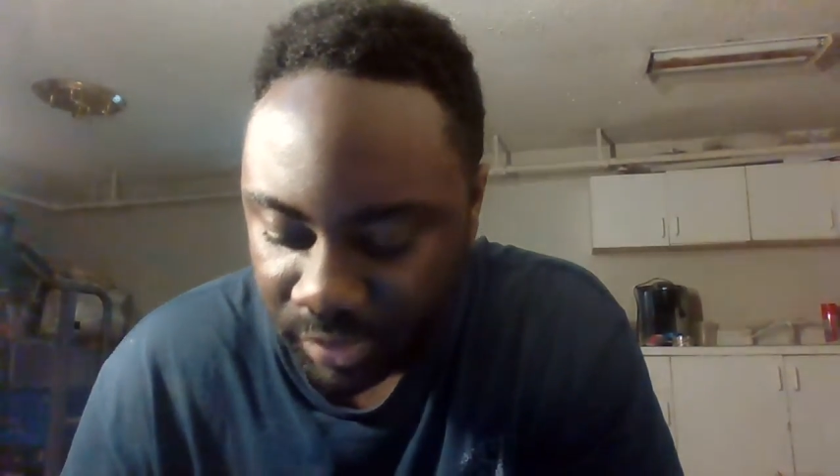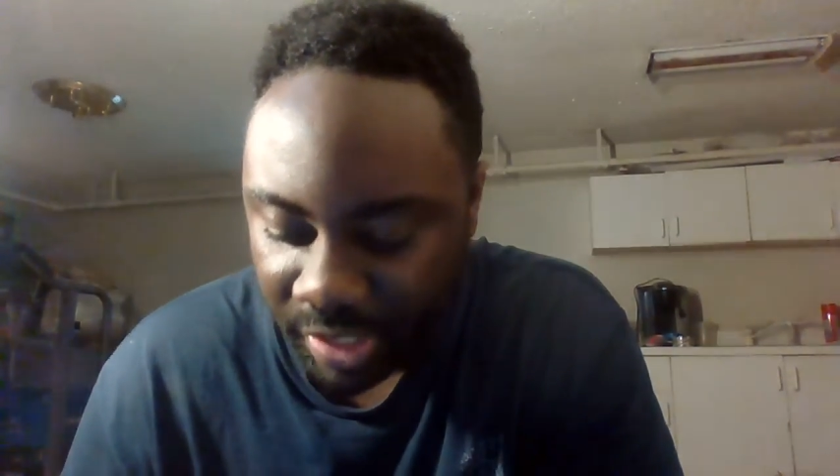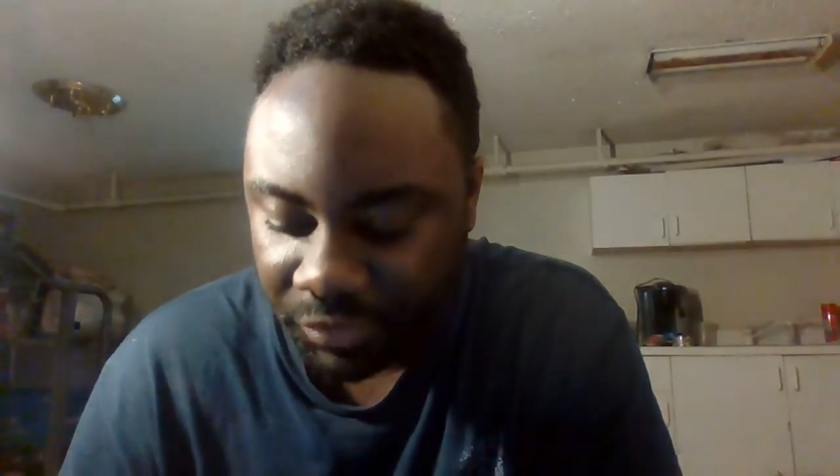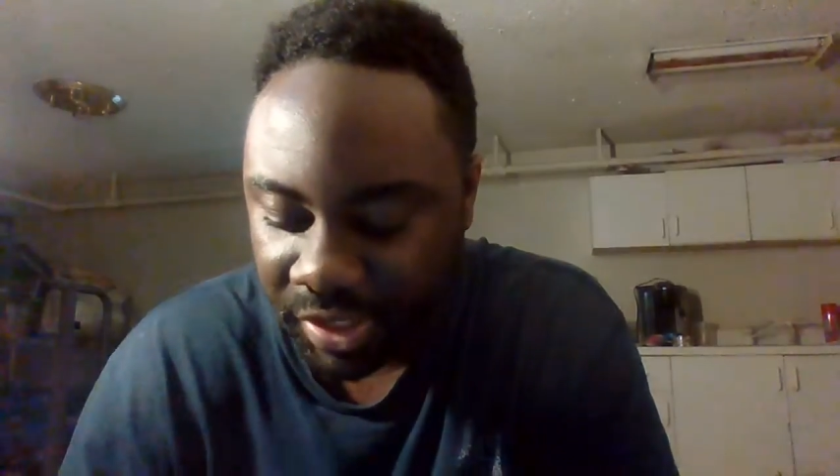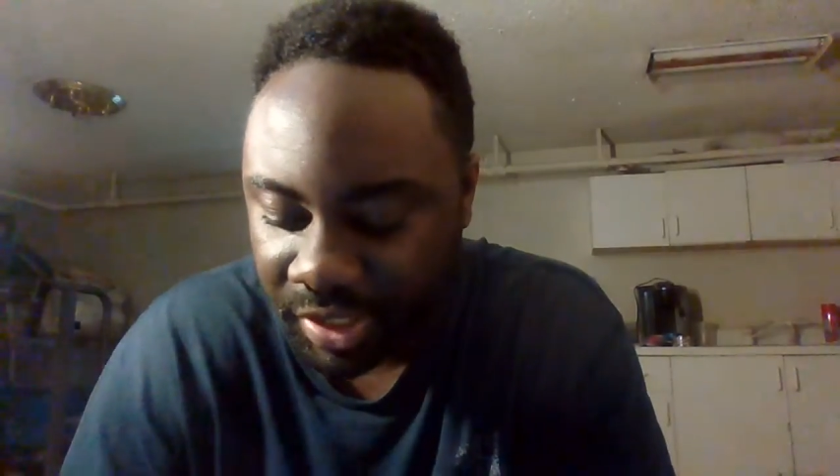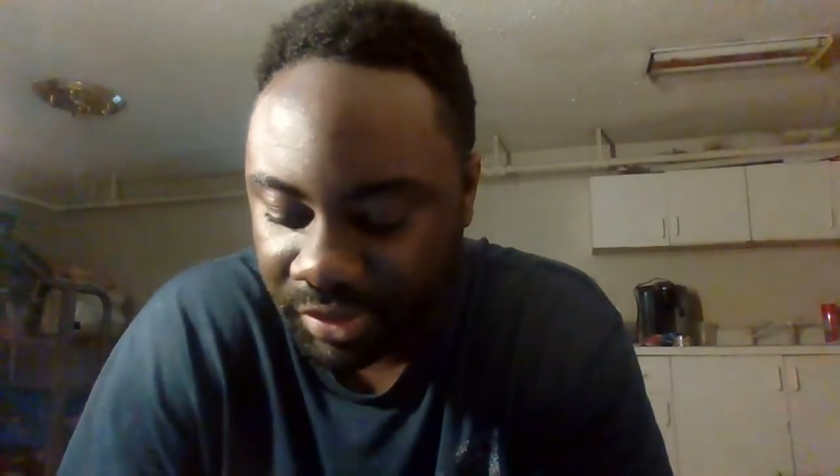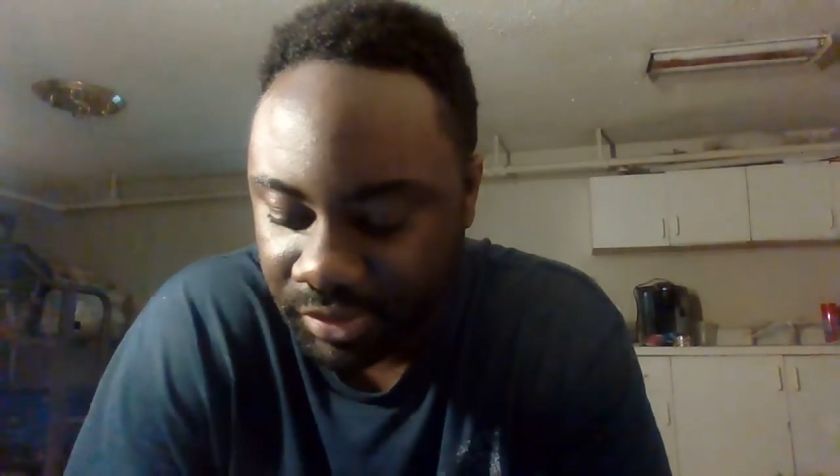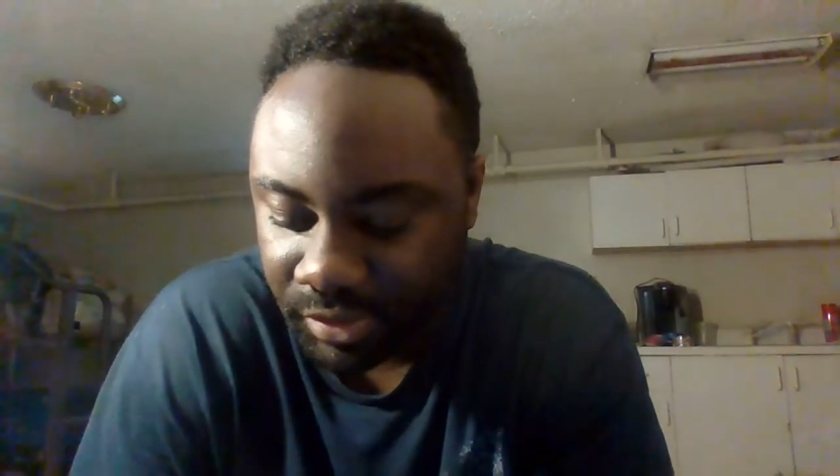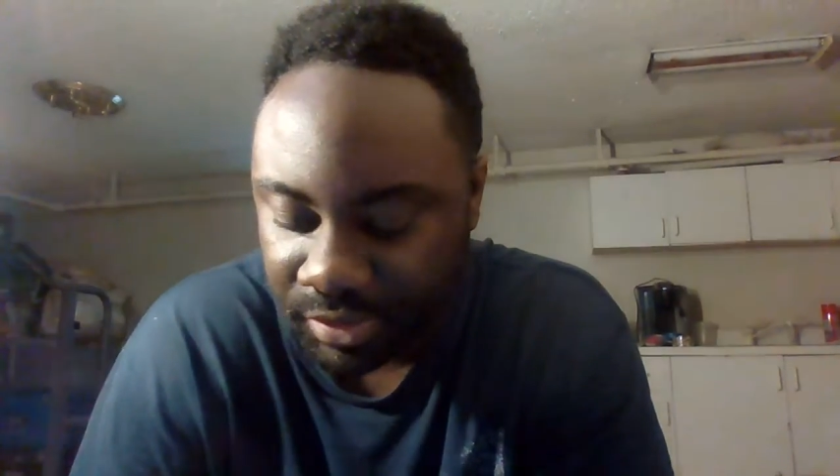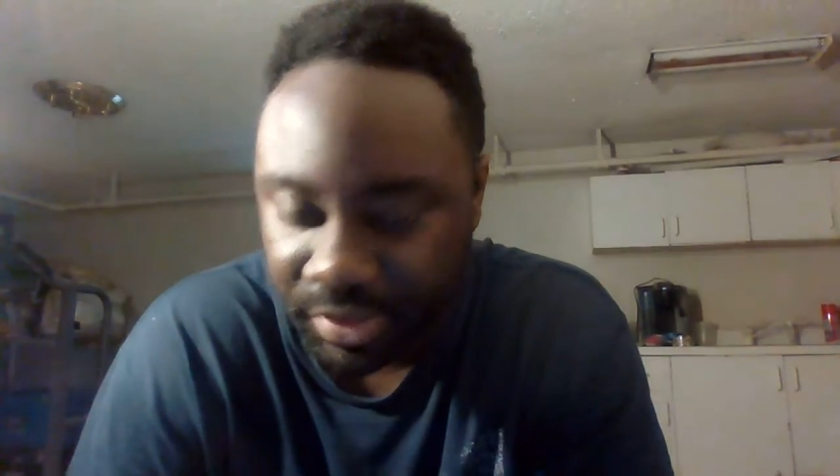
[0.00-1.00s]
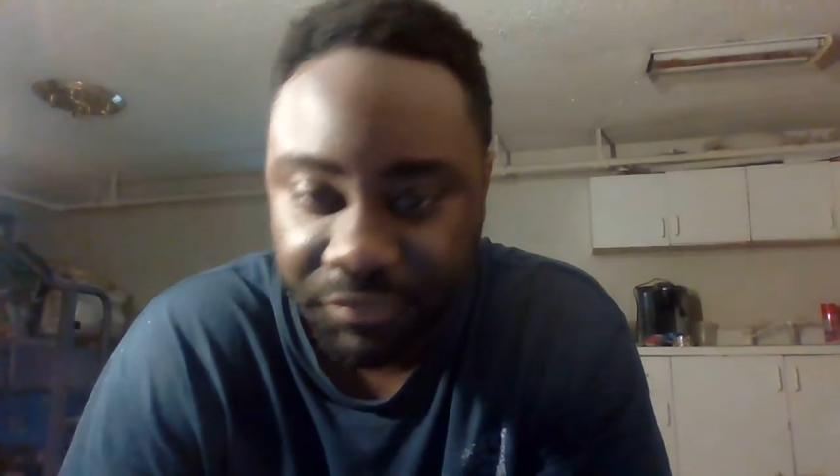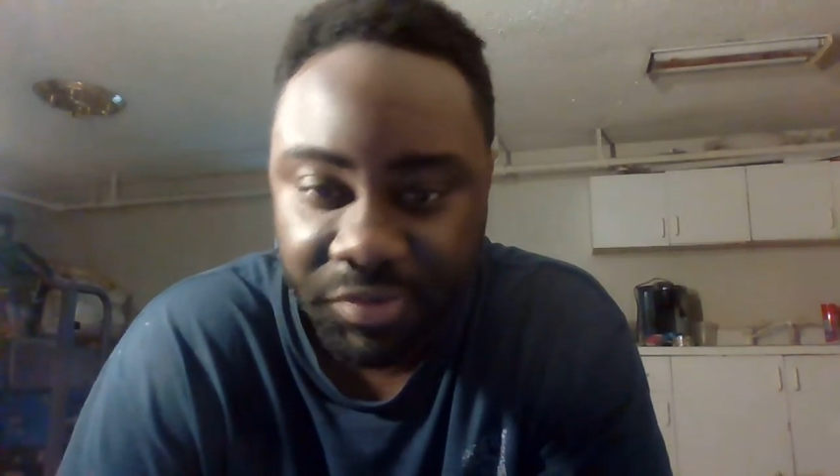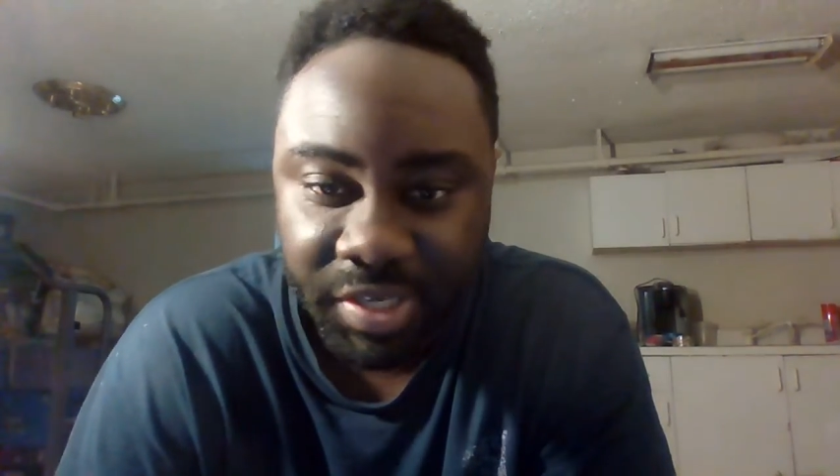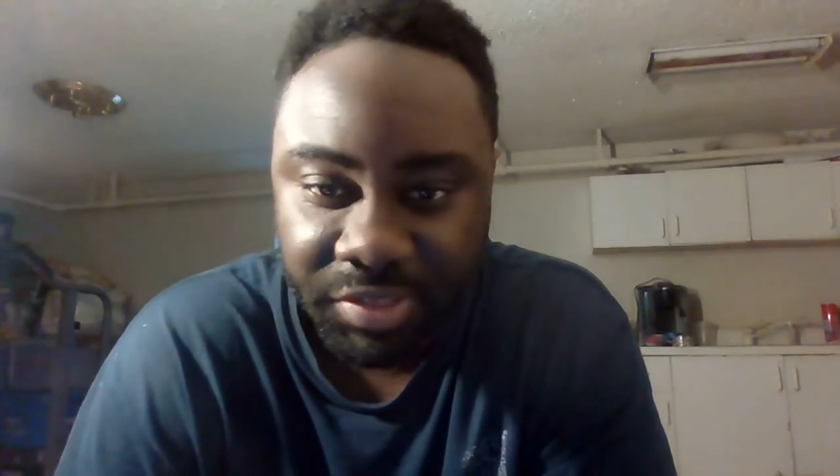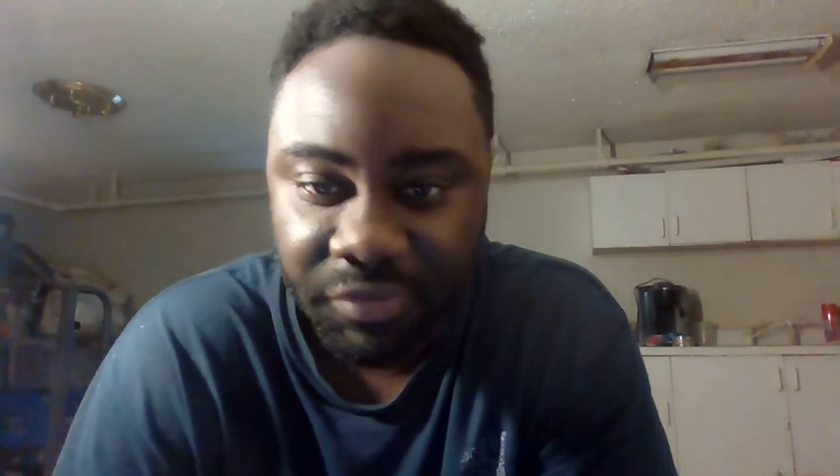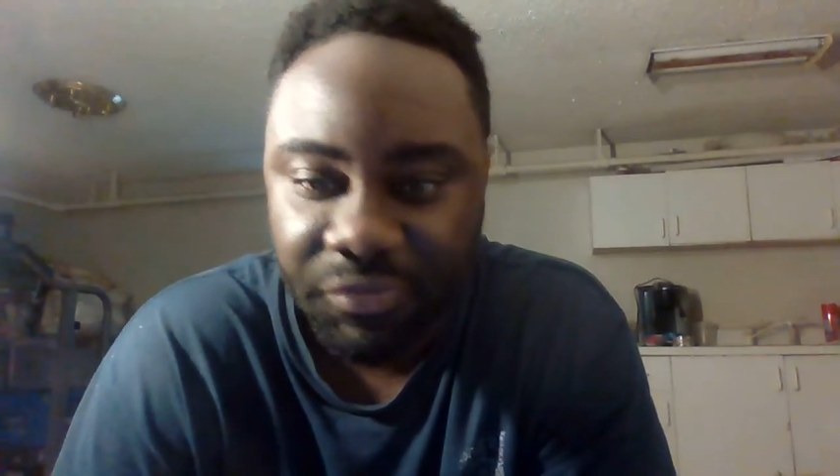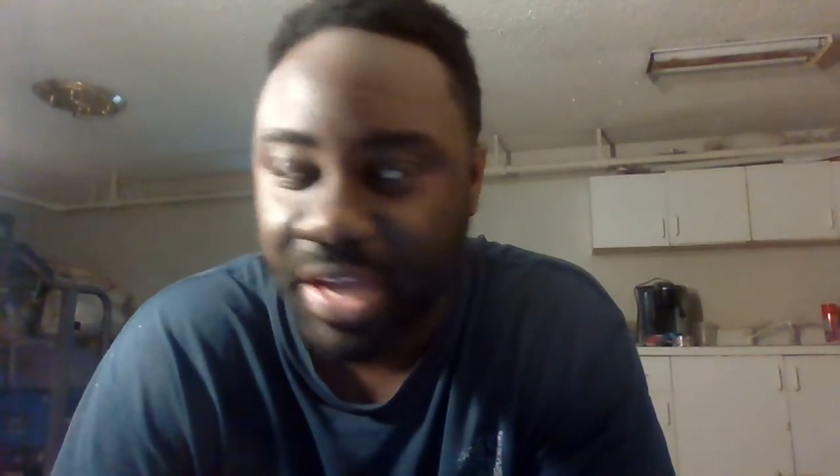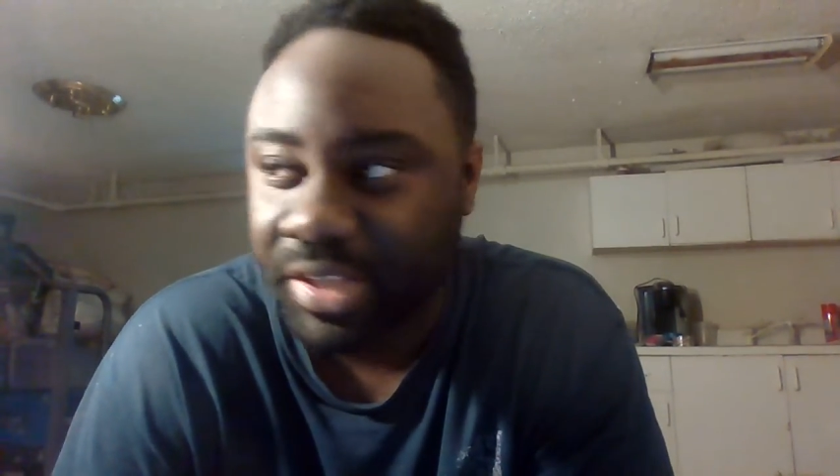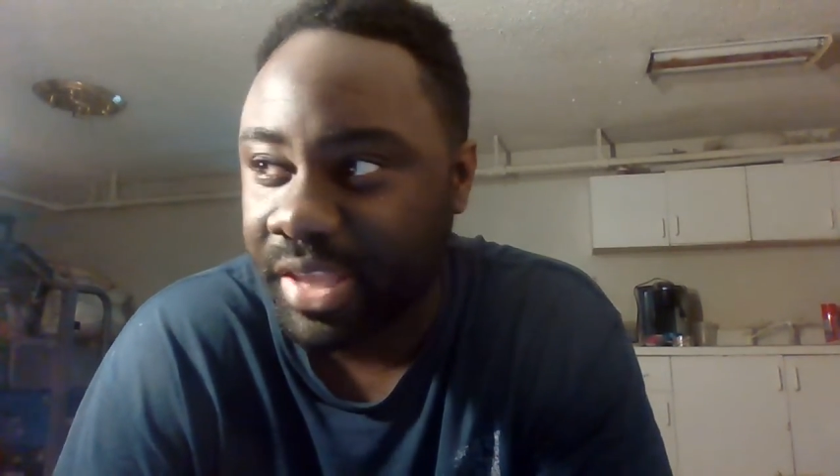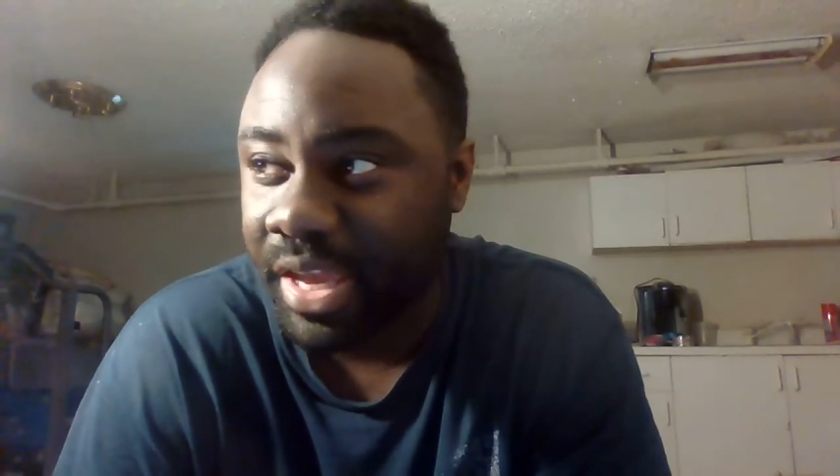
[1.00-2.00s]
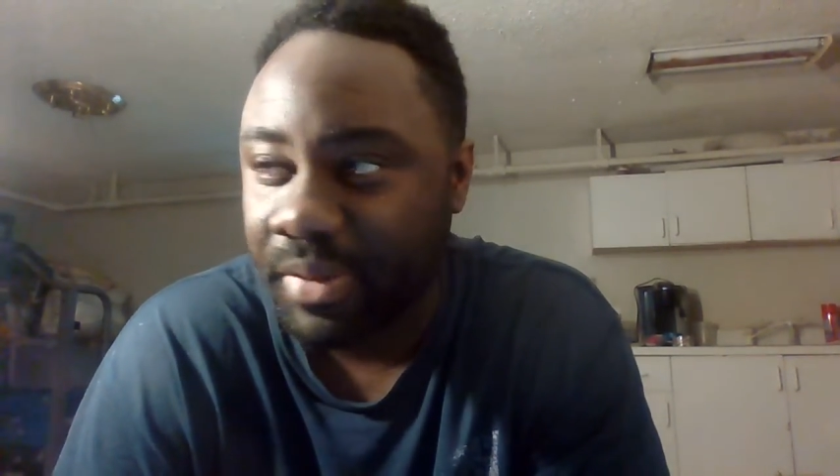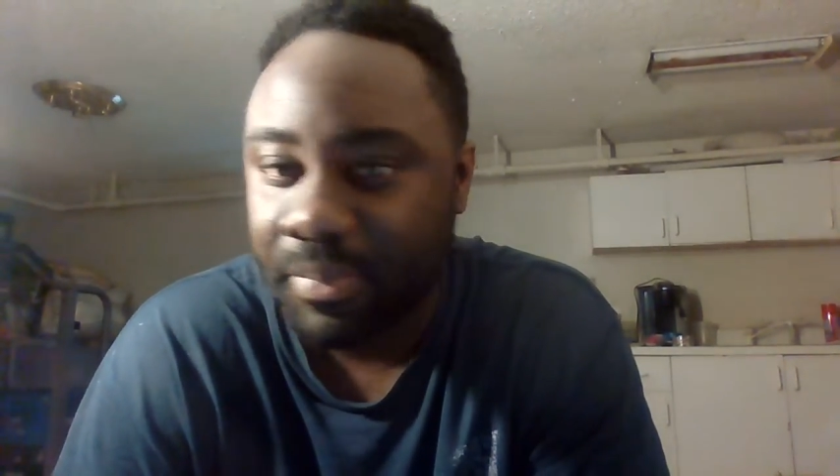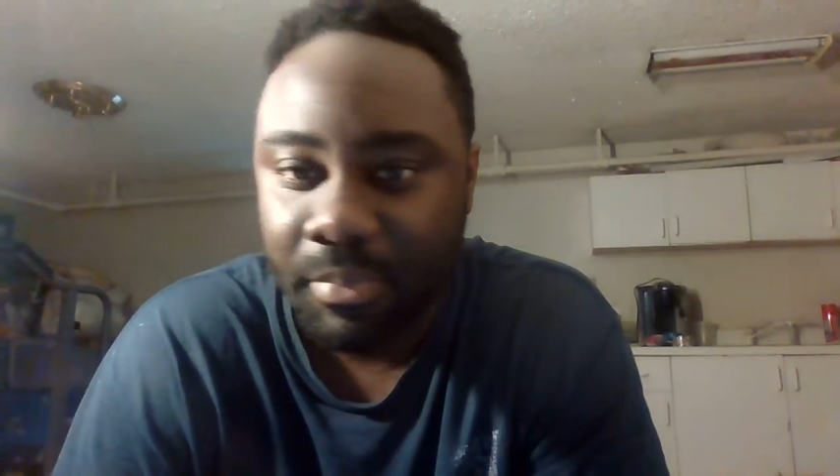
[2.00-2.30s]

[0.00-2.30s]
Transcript: They forget the fact that